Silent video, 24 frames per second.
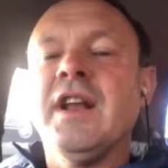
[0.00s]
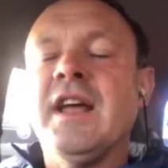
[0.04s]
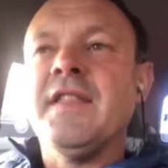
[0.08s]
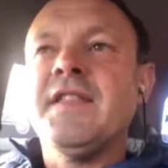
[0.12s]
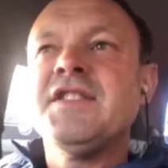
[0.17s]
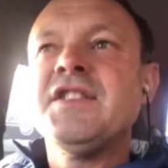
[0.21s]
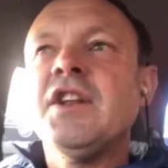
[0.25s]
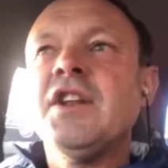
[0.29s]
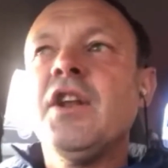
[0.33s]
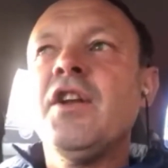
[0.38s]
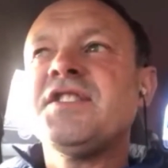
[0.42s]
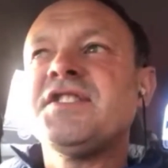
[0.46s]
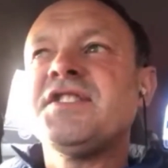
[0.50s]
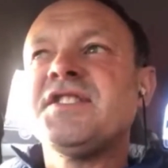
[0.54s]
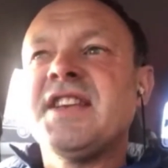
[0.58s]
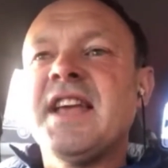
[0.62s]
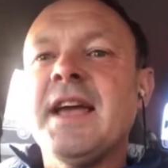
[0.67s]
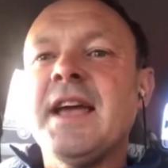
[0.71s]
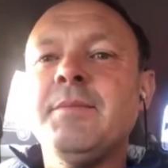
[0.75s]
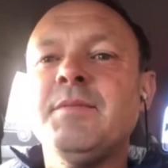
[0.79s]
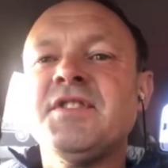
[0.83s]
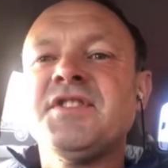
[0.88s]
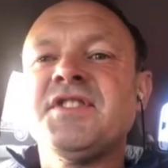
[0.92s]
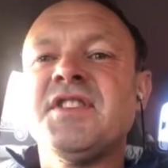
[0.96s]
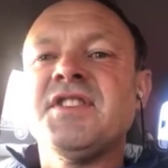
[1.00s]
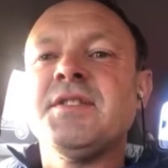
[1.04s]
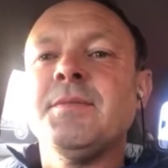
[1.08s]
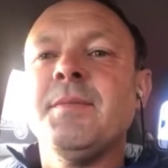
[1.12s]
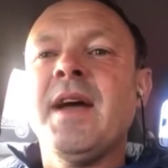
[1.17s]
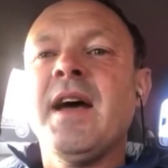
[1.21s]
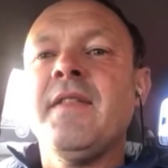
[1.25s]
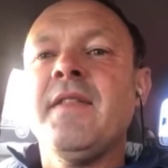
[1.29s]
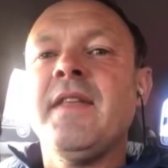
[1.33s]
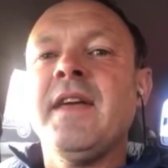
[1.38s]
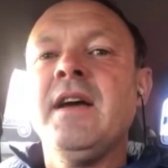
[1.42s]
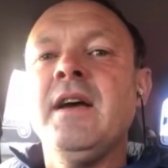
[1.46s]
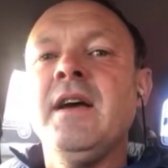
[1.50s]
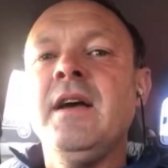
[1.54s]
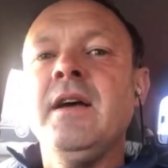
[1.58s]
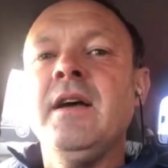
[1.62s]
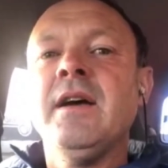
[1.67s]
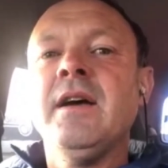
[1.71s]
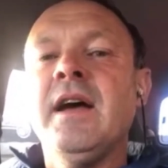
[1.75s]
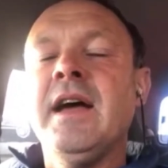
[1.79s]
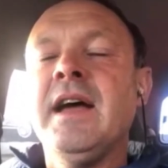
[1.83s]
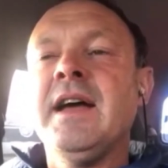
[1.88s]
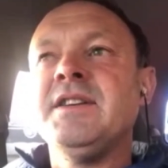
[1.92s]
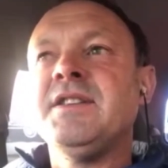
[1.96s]
There's a lot of skepticism out there,
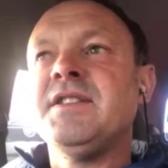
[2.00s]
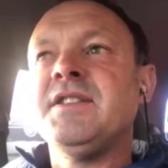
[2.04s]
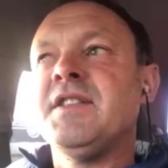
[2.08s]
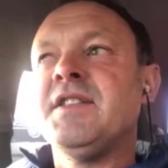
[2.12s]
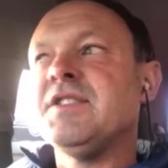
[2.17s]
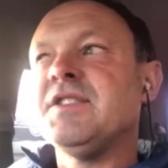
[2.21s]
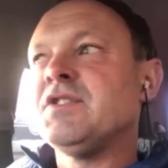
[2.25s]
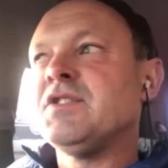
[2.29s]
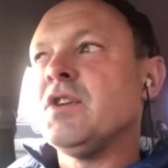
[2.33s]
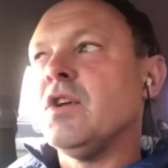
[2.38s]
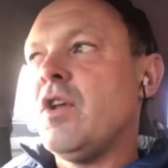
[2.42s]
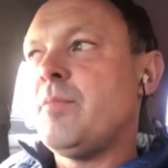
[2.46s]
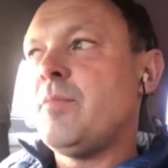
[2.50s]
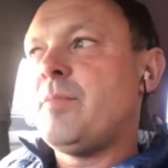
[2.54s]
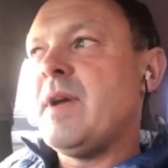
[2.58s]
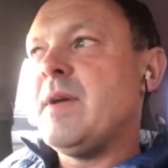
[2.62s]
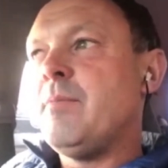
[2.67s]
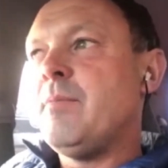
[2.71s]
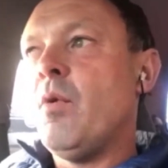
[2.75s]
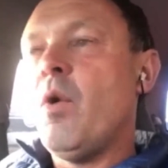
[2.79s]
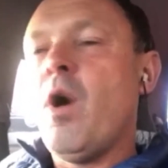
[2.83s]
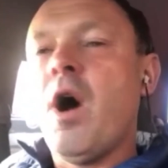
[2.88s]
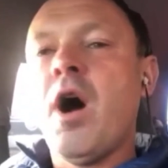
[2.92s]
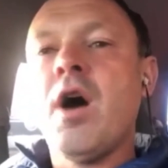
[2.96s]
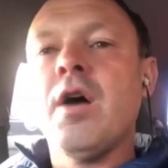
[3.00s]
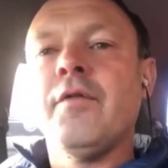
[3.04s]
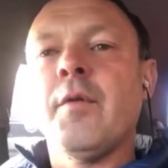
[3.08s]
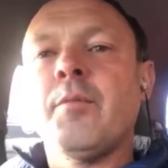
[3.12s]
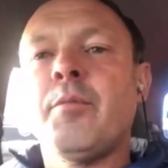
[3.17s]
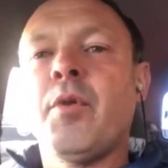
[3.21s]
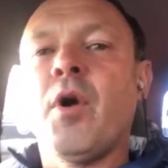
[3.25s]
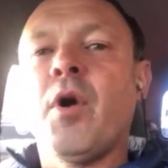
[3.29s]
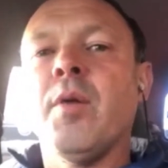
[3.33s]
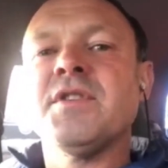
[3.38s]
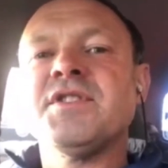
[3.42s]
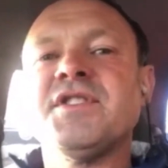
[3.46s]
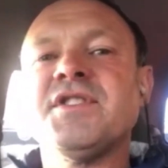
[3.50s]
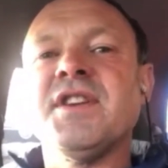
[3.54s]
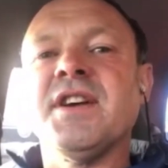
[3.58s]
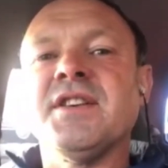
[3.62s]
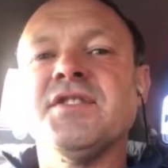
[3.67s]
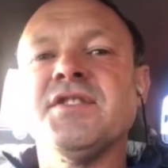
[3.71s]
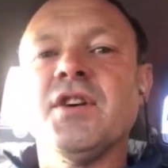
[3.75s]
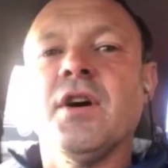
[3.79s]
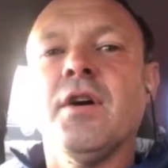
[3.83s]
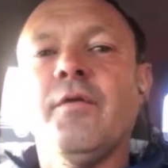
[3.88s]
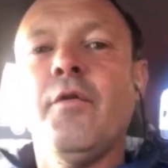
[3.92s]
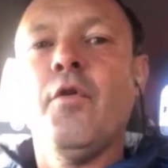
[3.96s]
and there's a lot of people over-promising.
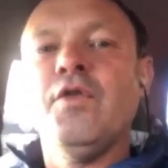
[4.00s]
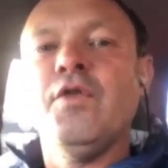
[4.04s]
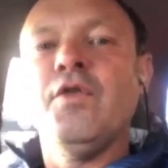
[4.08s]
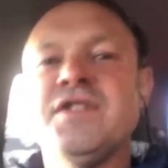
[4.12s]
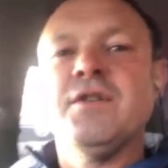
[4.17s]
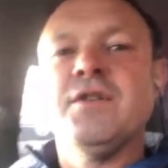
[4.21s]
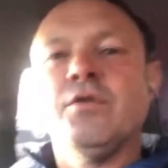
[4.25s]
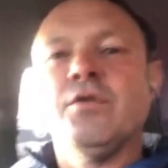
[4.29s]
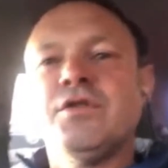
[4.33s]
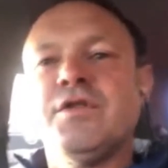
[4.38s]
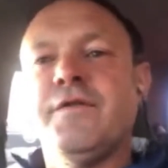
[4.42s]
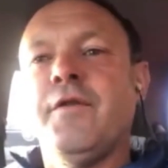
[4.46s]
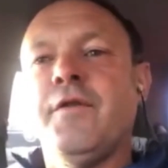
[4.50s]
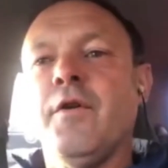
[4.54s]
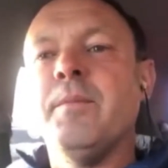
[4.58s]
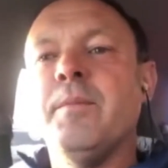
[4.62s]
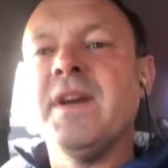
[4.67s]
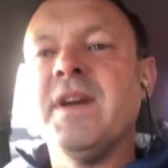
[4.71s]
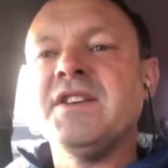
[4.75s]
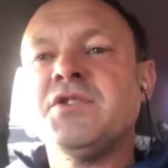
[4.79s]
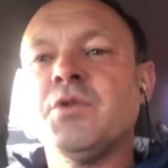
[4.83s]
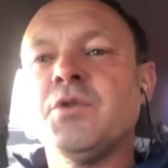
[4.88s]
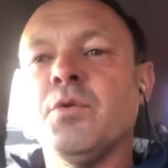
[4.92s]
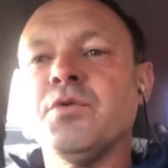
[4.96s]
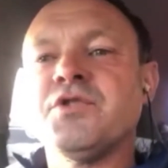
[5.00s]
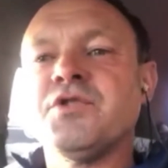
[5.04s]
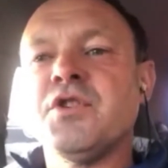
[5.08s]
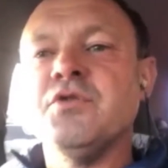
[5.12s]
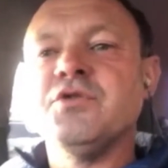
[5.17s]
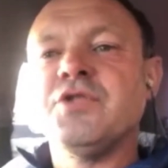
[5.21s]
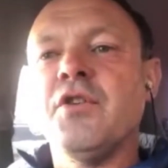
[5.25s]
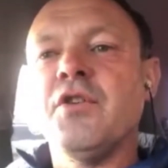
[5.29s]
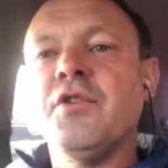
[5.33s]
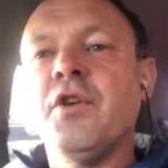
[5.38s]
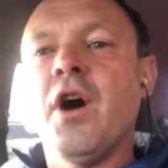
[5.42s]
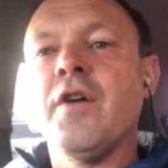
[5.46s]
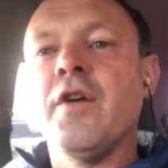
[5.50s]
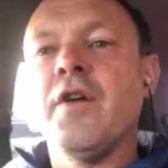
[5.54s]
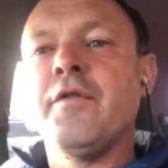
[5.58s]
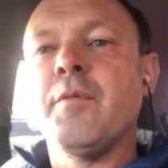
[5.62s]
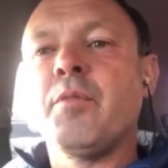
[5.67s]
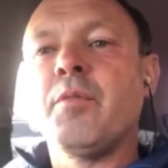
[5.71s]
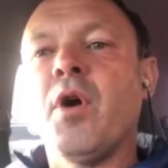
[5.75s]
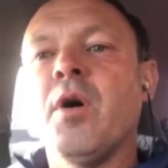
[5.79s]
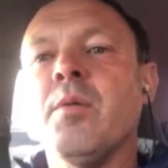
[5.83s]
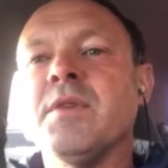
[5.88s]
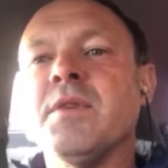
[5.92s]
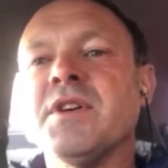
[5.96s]
So I've always looked for mentors who don't
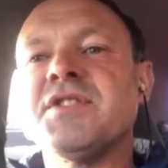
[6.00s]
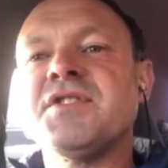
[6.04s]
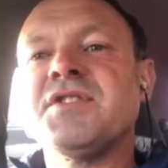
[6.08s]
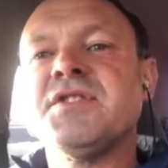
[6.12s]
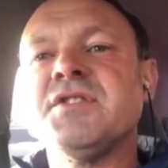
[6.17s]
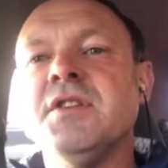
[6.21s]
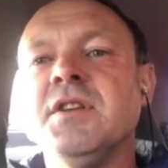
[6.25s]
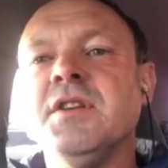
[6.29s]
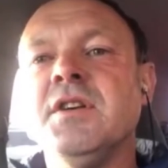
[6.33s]
over-promise.